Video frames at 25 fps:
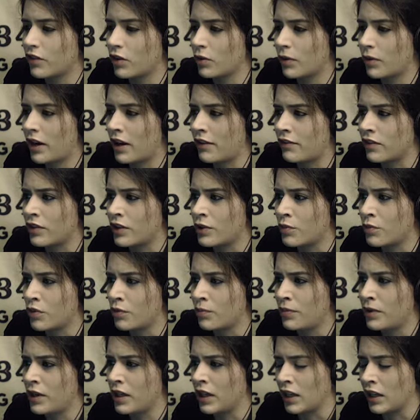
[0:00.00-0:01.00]
for whatever it
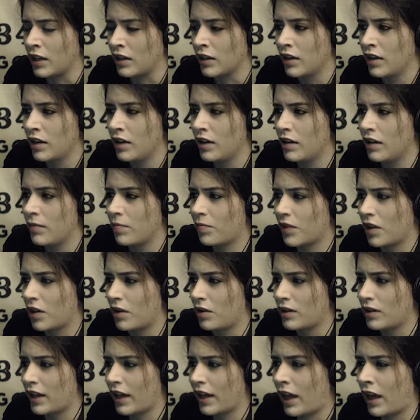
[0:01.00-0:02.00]
will be.
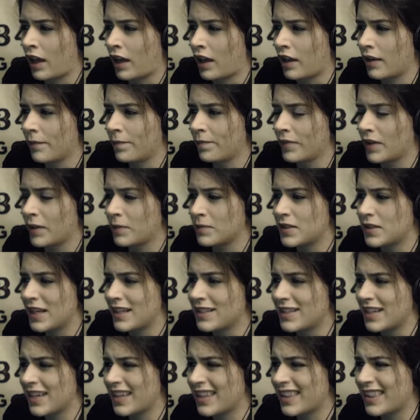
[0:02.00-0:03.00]
Okay, I'm
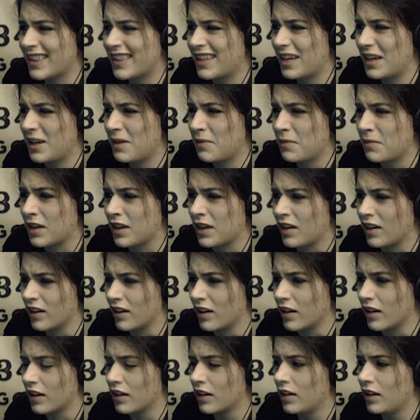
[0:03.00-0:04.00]
sensing a theme
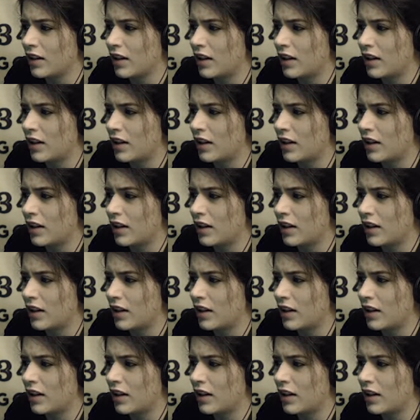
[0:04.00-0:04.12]
here.